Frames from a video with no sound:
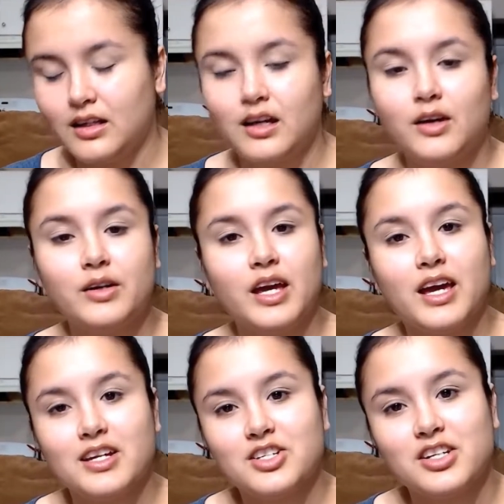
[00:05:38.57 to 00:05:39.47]

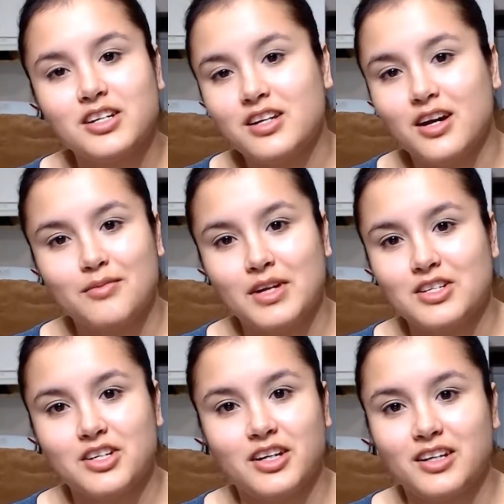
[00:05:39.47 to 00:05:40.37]
Okay, she did not
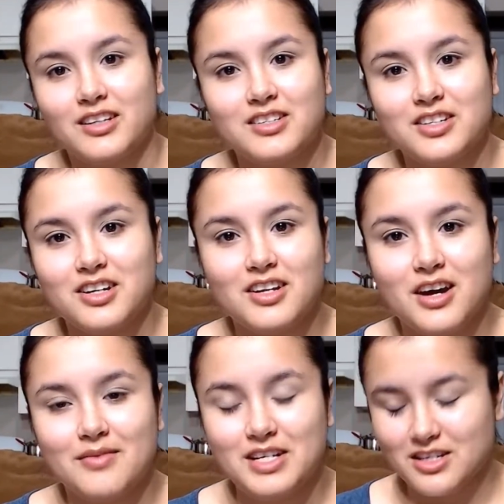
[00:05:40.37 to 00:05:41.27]
mention
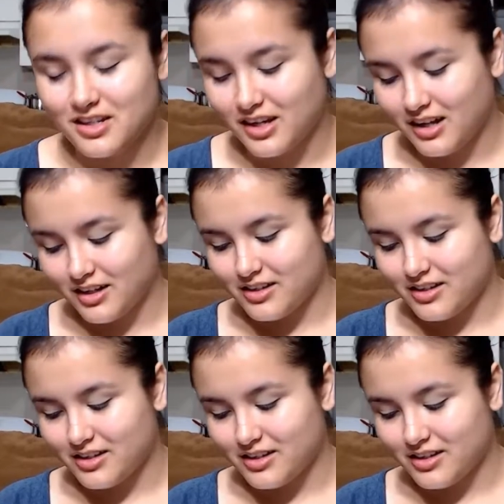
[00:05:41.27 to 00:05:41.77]
the color.